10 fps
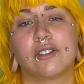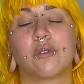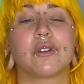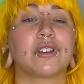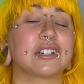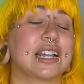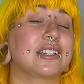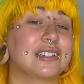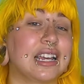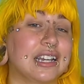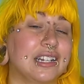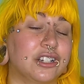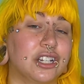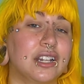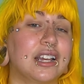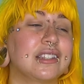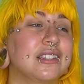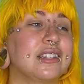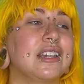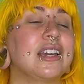or your dental technician and
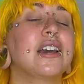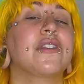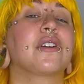see